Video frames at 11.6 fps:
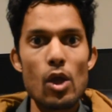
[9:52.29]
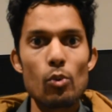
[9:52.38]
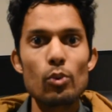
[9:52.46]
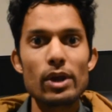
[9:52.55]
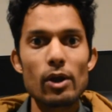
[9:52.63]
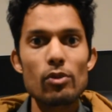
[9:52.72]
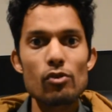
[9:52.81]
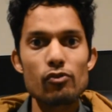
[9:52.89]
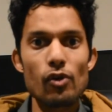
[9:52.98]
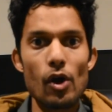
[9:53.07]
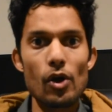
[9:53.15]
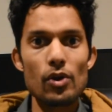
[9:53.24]
We'll get on the
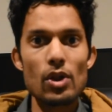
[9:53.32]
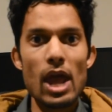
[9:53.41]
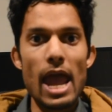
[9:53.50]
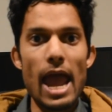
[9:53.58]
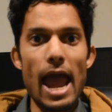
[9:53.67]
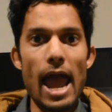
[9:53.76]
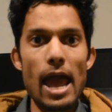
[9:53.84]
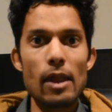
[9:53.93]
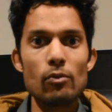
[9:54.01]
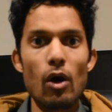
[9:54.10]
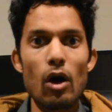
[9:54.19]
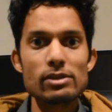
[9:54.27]
phone, and
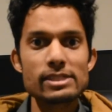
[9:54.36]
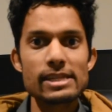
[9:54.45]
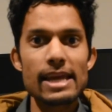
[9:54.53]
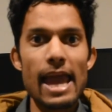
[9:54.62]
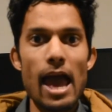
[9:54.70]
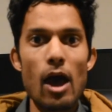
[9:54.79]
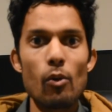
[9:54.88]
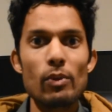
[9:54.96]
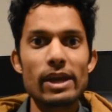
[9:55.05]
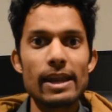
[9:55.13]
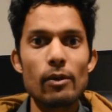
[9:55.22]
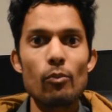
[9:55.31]
I'll see how we
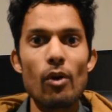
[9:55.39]
can